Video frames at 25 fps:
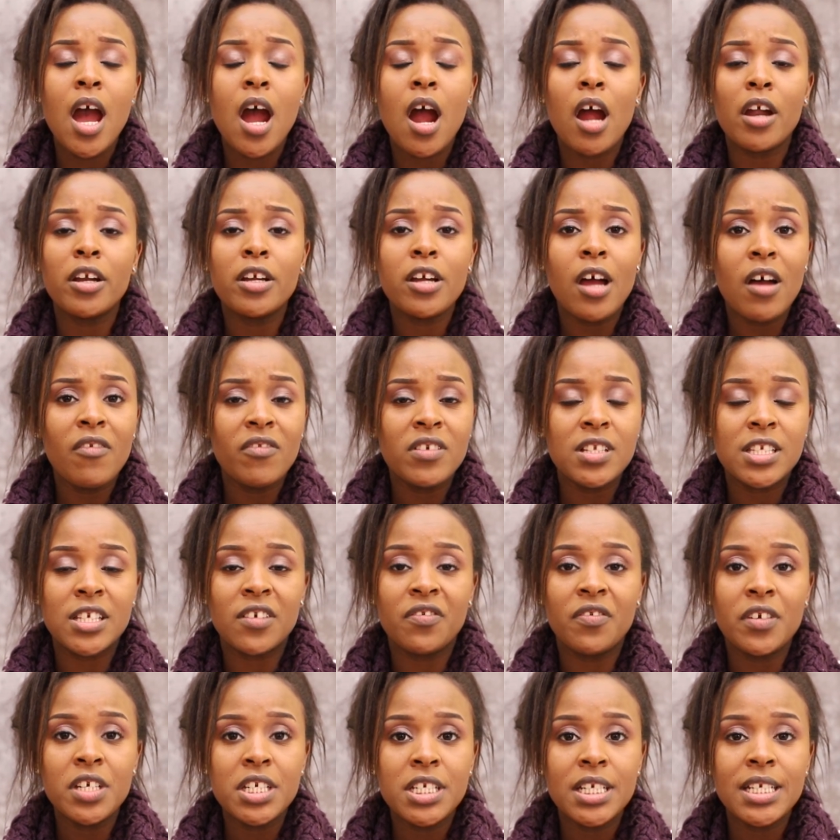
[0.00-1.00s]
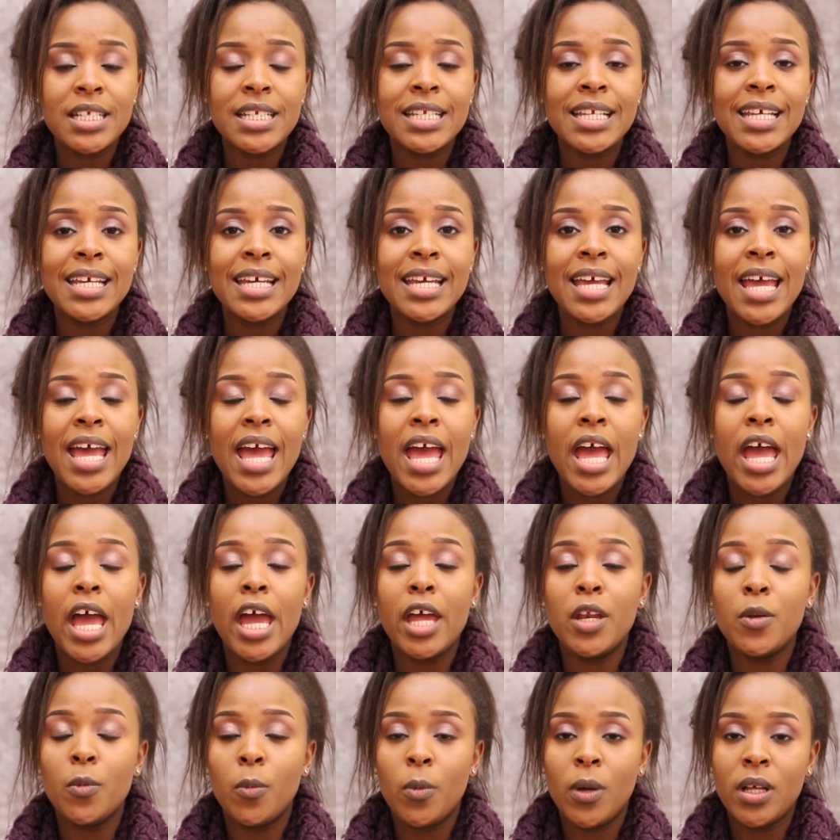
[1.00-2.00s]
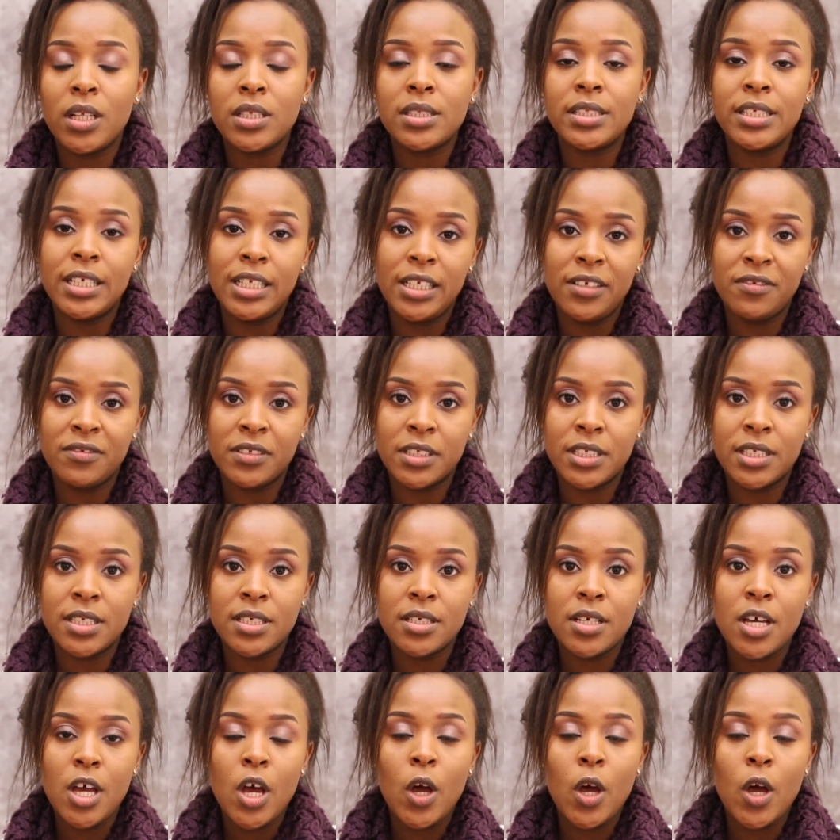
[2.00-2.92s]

are covered sufficiently and well delivered.